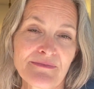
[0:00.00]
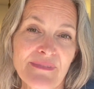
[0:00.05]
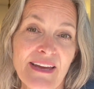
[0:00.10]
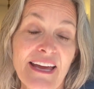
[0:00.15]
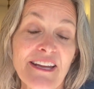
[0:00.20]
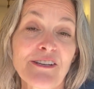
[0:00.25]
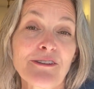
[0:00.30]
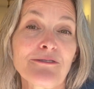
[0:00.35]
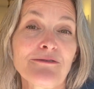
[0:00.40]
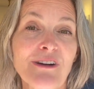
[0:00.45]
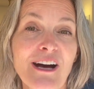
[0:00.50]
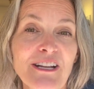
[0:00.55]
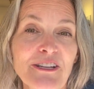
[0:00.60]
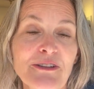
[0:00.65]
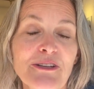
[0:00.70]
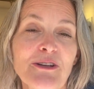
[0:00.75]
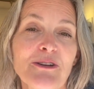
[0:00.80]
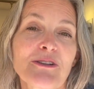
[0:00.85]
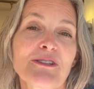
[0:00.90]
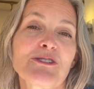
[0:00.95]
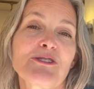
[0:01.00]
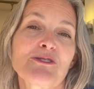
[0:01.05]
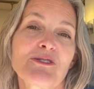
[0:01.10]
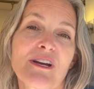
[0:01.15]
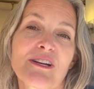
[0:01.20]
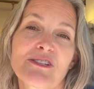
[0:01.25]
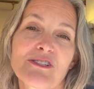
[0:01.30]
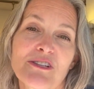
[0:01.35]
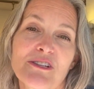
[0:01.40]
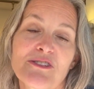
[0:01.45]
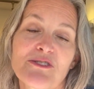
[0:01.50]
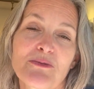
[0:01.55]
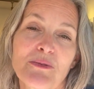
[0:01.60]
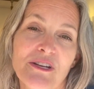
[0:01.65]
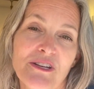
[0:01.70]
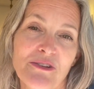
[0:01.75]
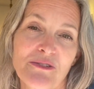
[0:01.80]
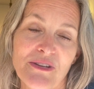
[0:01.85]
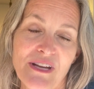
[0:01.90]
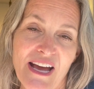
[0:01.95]
and to follow your instructions
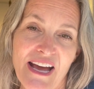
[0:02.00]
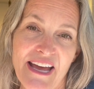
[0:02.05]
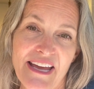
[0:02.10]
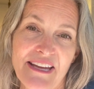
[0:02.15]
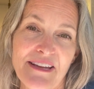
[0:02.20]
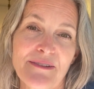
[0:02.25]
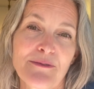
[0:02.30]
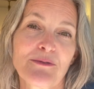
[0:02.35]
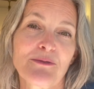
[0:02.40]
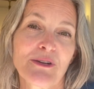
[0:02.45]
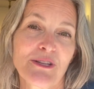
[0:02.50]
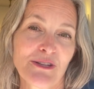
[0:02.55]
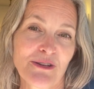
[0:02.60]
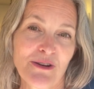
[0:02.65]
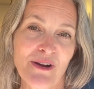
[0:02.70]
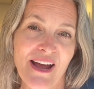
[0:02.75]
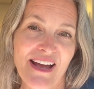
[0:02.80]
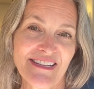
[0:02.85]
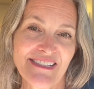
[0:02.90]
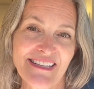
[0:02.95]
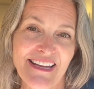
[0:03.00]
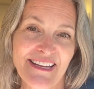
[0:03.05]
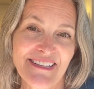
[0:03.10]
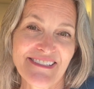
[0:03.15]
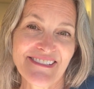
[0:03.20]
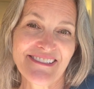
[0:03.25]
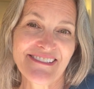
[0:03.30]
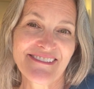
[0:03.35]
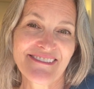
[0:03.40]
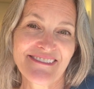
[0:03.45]
when you die with your assets.